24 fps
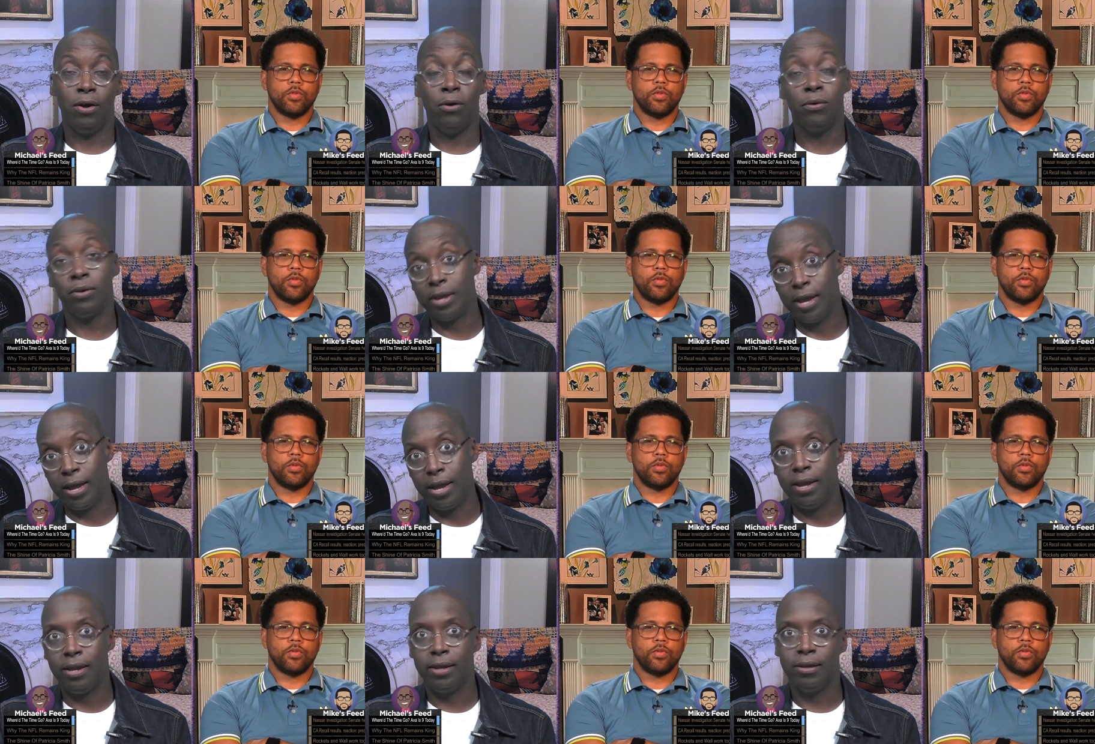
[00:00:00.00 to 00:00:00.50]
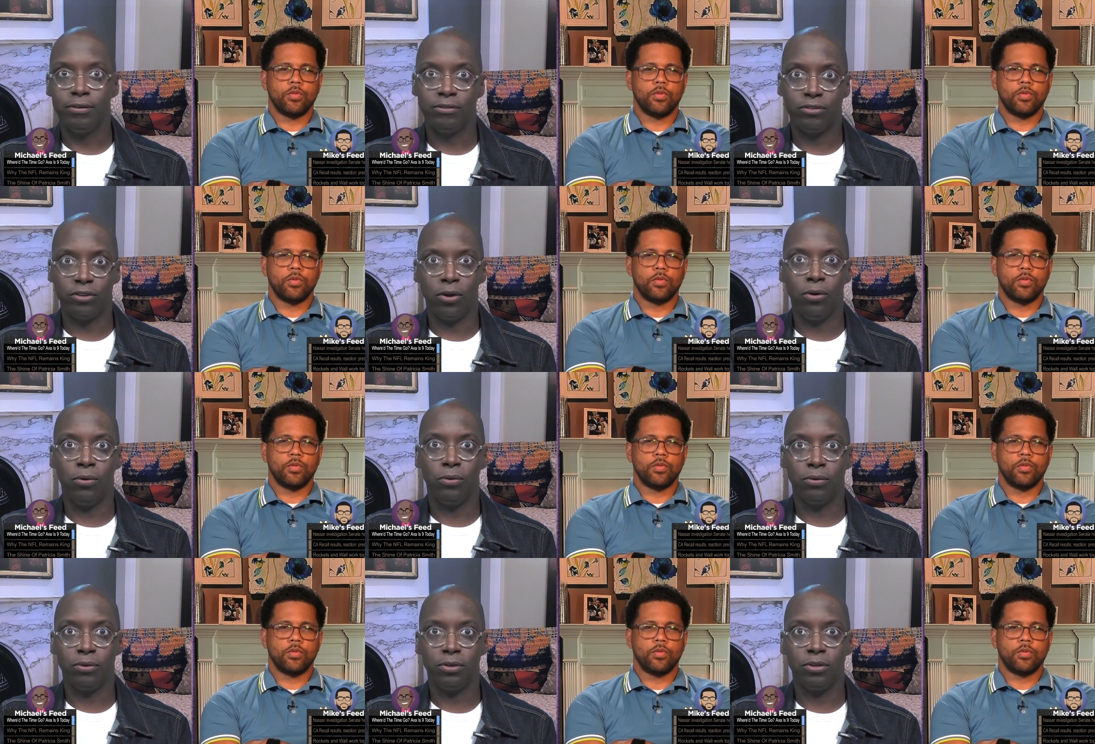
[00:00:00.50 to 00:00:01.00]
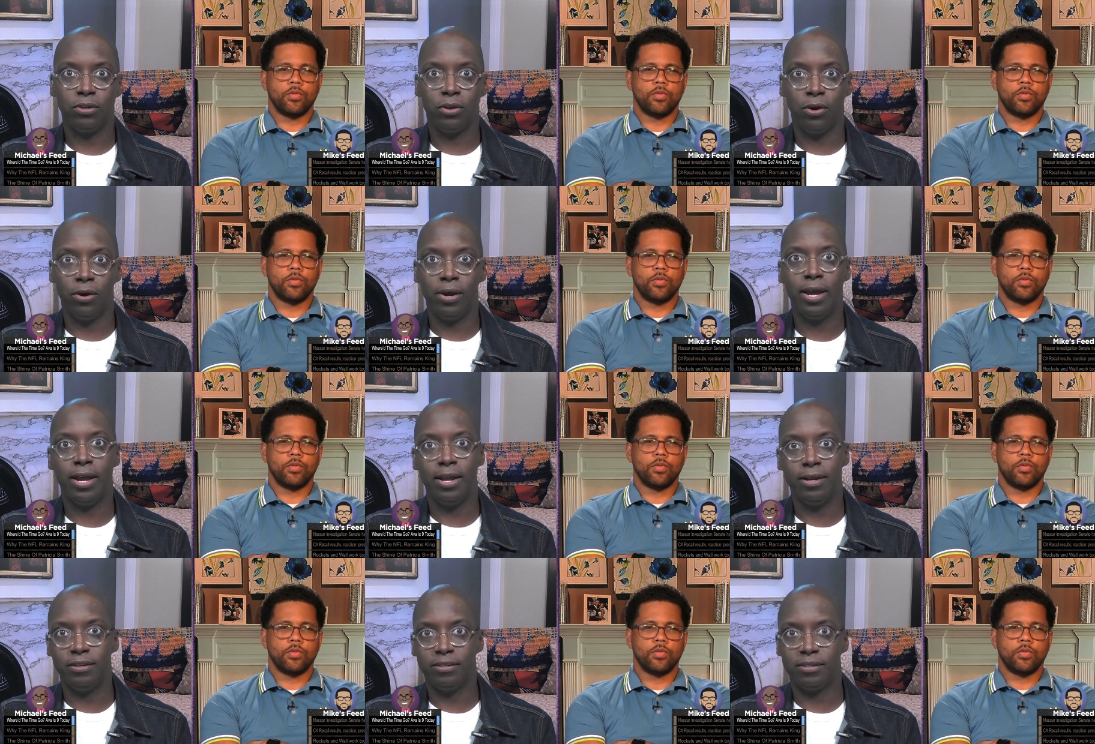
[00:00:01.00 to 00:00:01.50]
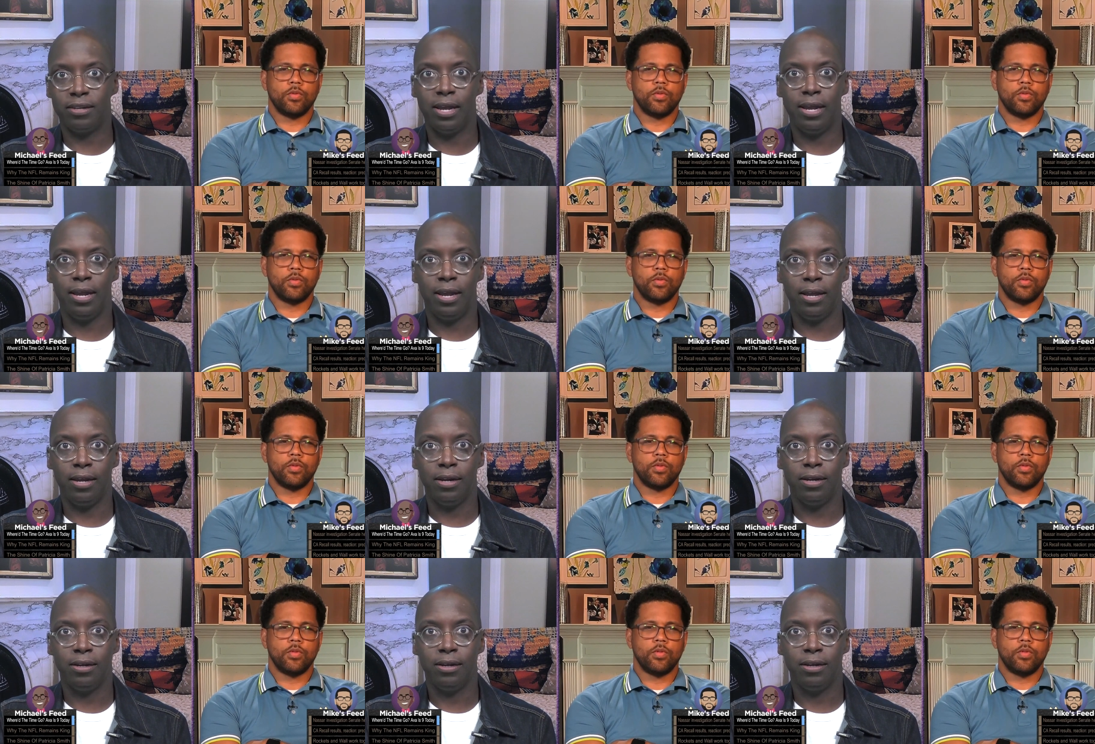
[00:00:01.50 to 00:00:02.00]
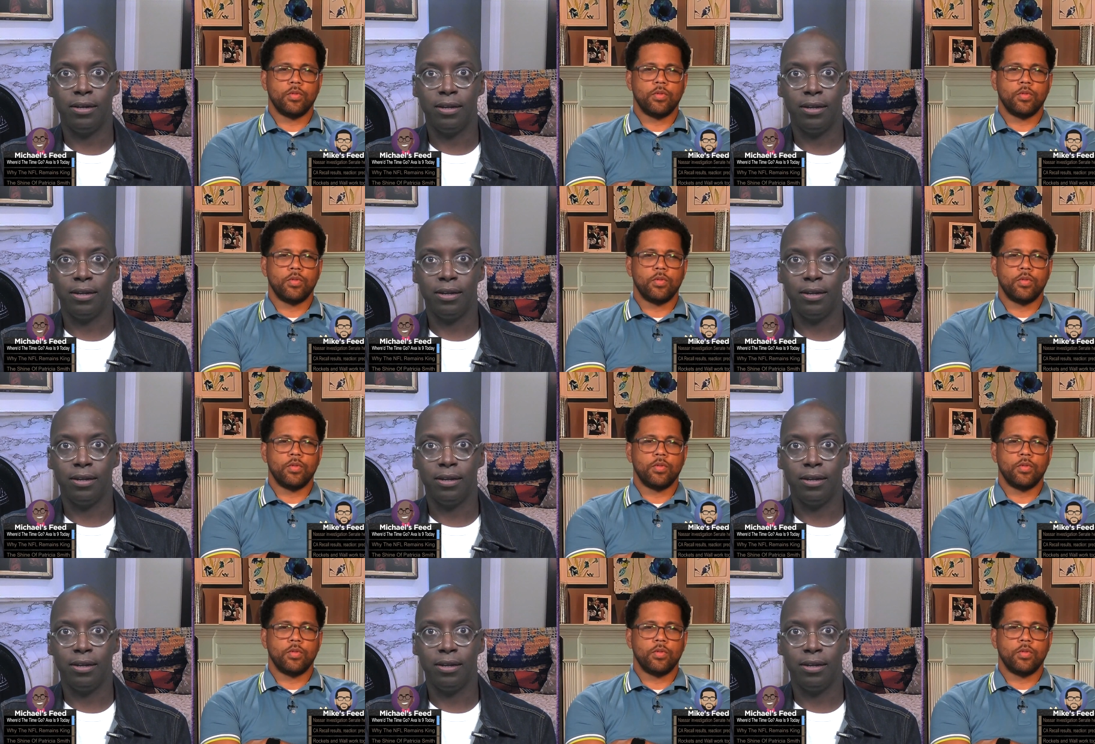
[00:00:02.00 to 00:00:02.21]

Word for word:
Speaker 1: okay, so go ahead and say it.